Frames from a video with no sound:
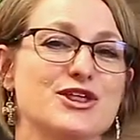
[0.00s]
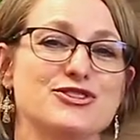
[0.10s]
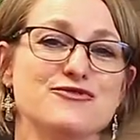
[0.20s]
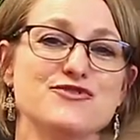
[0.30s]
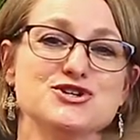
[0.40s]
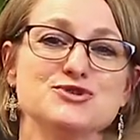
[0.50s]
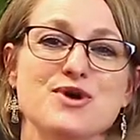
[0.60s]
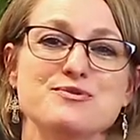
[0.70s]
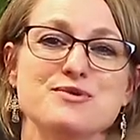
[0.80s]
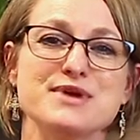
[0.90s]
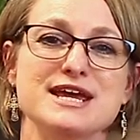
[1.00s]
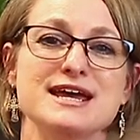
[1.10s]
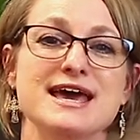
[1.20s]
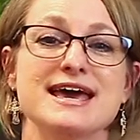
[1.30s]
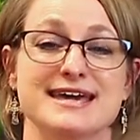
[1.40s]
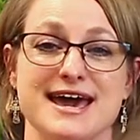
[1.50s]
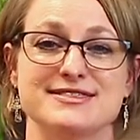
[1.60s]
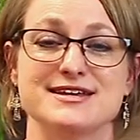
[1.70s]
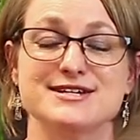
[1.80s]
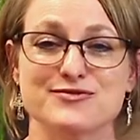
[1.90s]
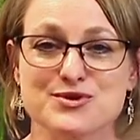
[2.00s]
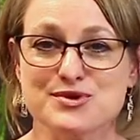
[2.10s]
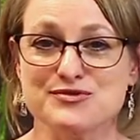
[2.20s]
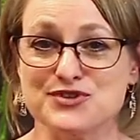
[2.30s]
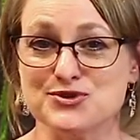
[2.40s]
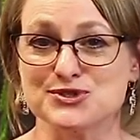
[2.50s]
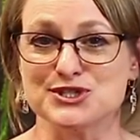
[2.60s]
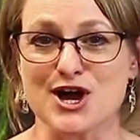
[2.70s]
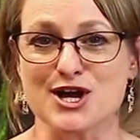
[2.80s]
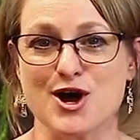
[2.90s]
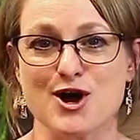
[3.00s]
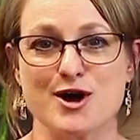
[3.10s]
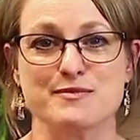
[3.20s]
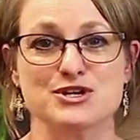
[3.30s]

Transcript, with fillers: The first one would be CathyDuffyReviews.com.